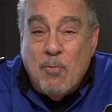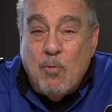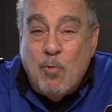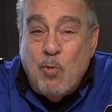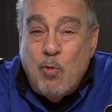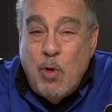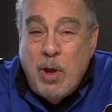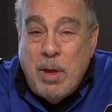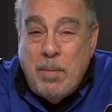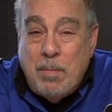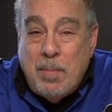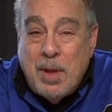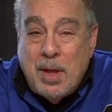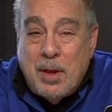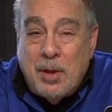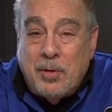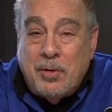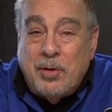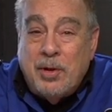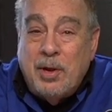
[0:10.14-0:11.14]

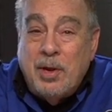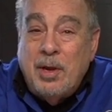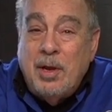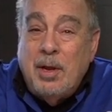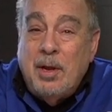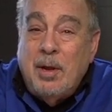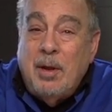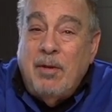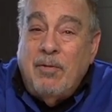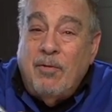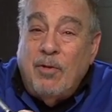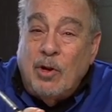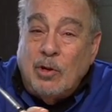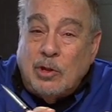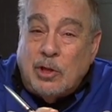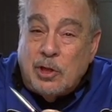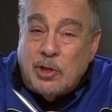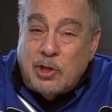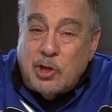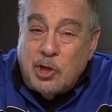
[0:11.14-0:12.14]
rebuilt
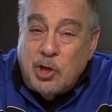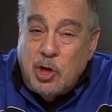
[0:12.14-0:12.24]
versus